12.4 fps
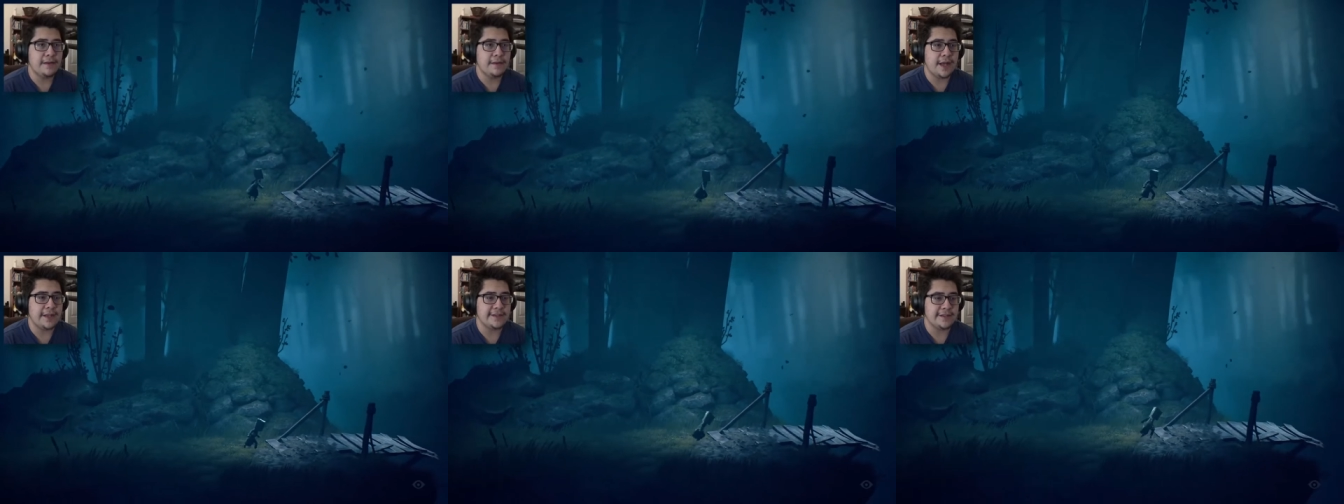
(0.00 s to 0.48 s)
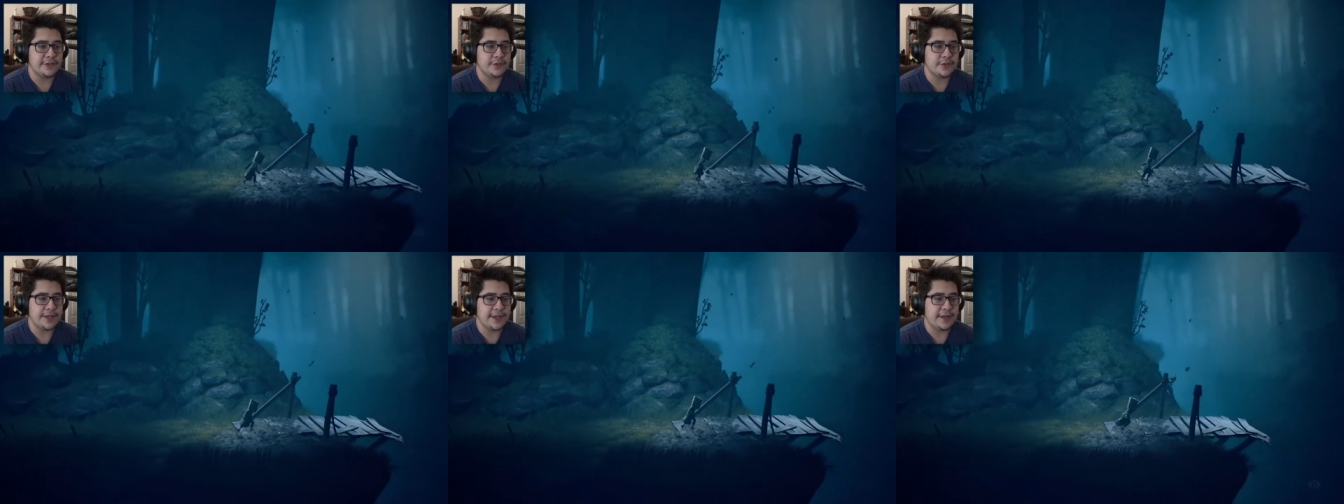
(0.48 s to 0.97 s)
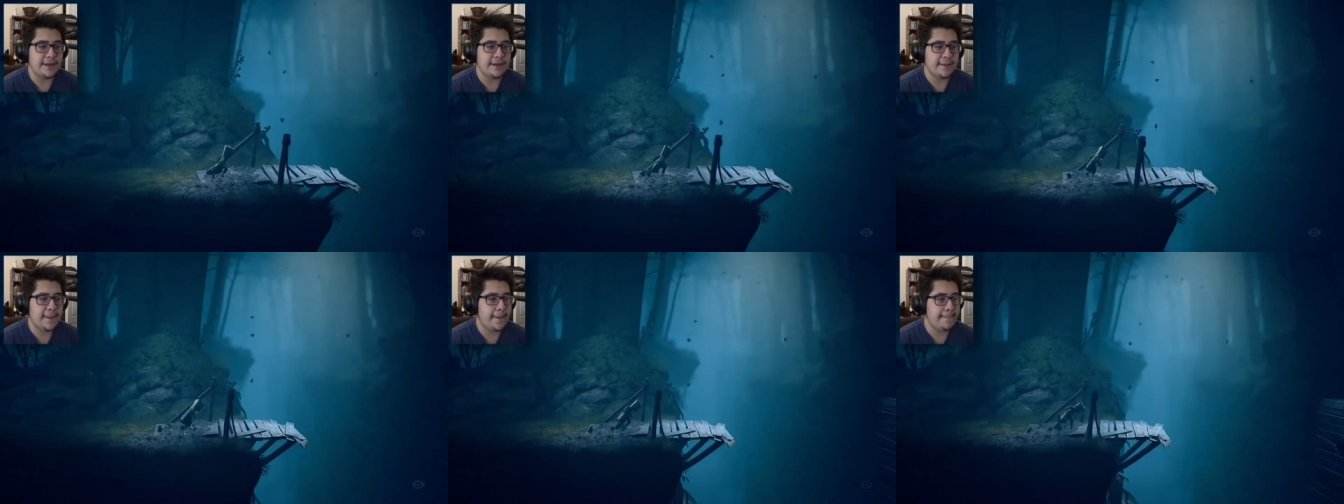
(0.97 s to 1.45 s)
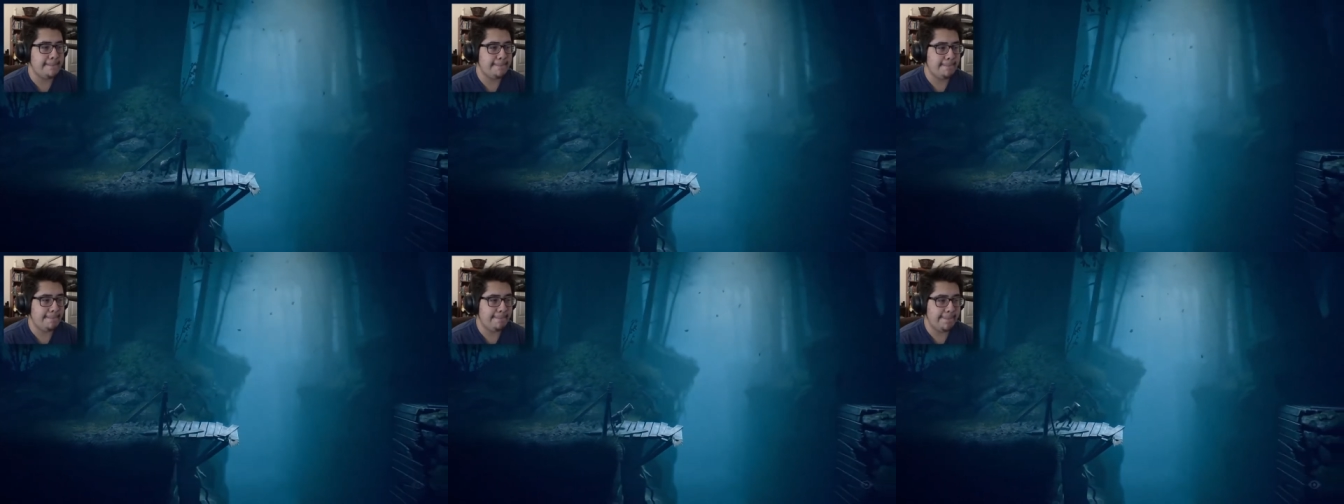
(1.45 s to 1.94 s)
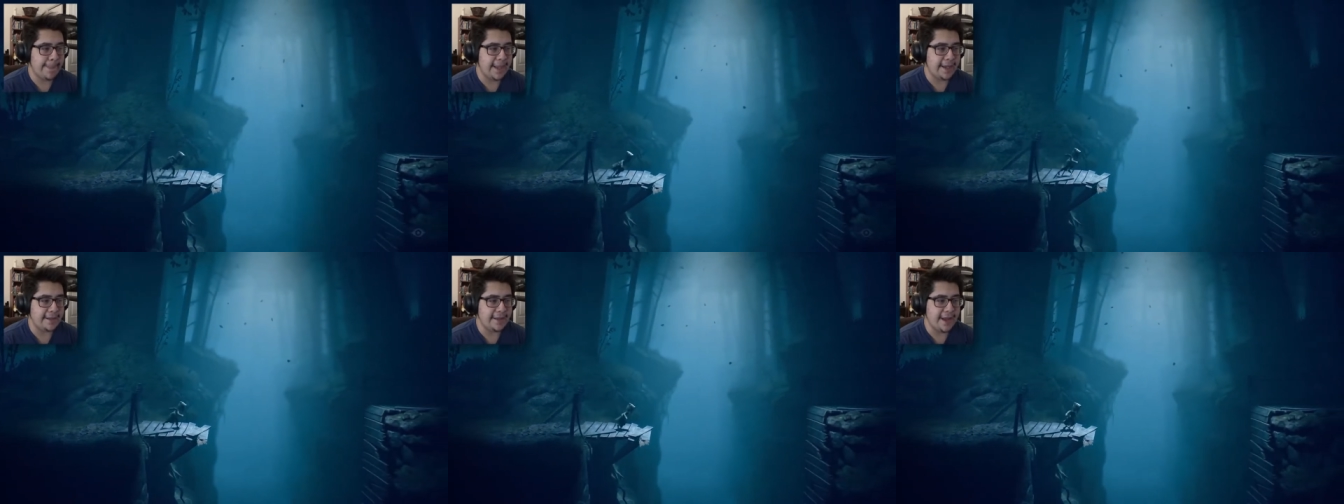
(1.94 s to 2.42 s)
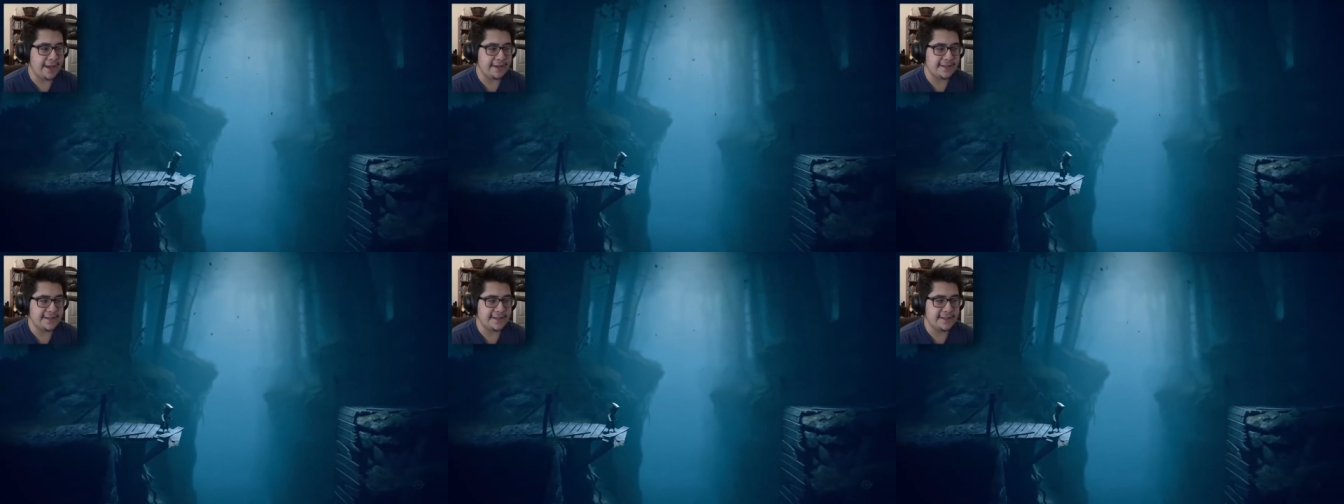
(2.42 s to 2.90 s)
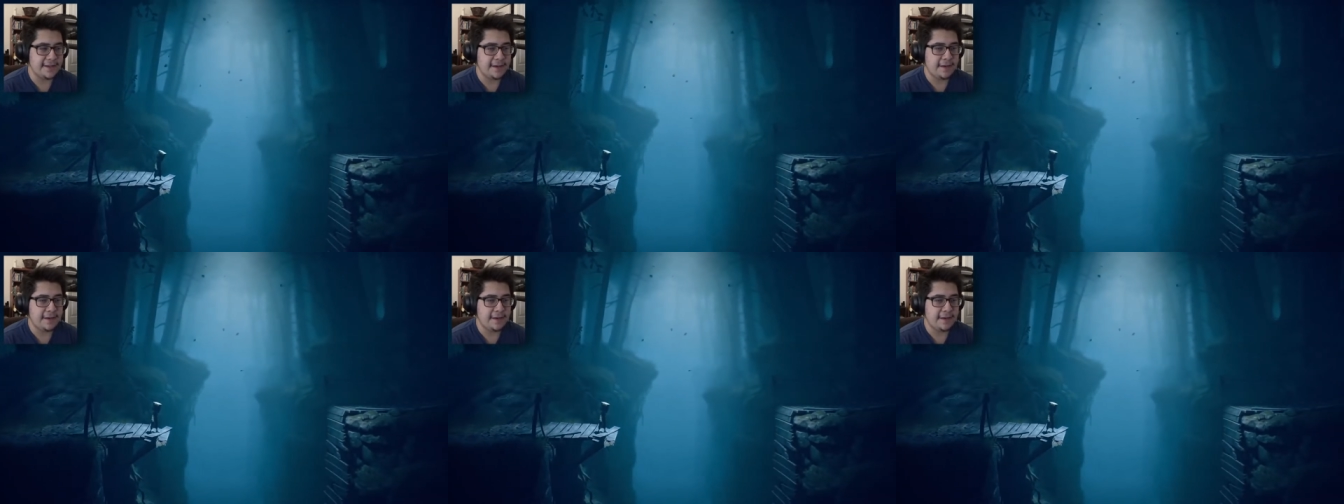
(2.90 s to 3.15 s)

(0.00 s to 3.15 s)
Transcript: That's the tree. And that is...